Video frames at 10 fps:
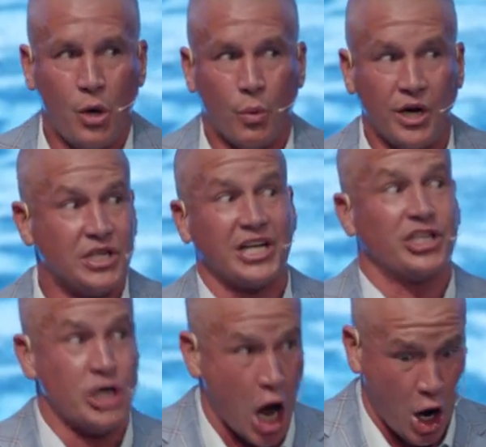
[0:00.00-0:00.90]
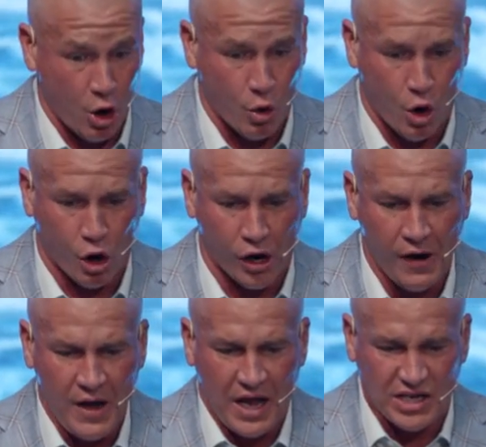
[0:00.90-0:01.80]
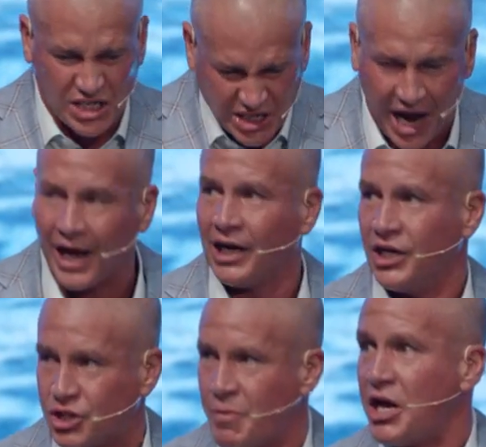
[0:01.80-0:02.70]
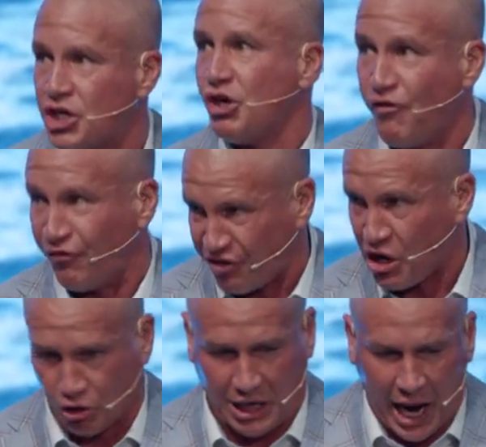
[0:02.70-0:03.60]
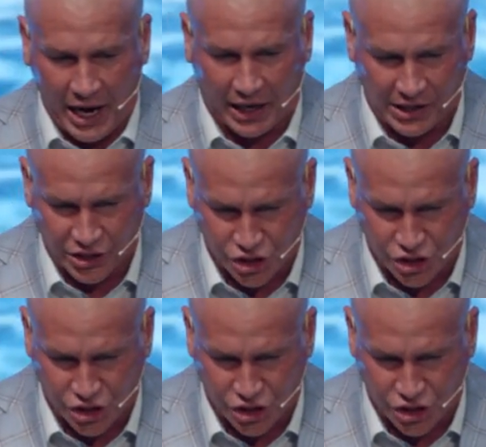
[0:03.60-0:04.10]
when he says no, or his silence makes you feel like he has